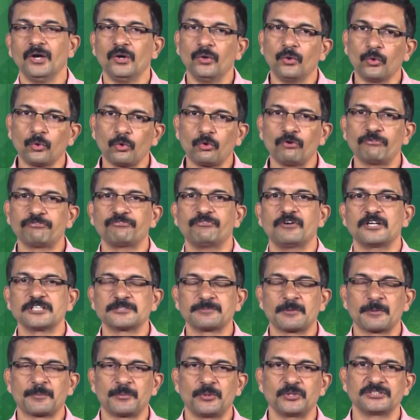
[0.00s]
Roof was
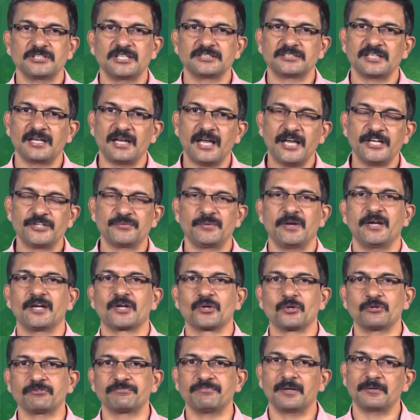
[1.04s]
proposed as a lightweight
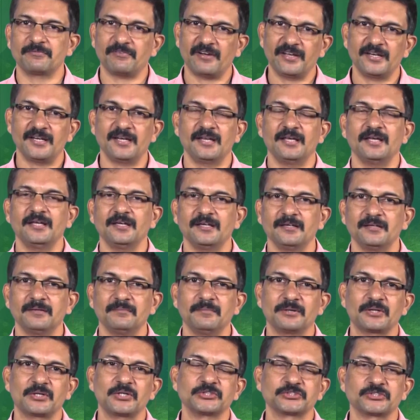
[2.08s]
roof, but finally,
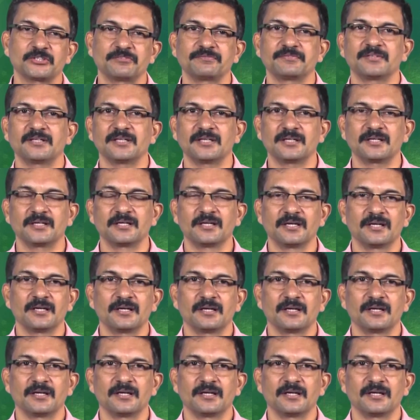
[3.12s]
because of the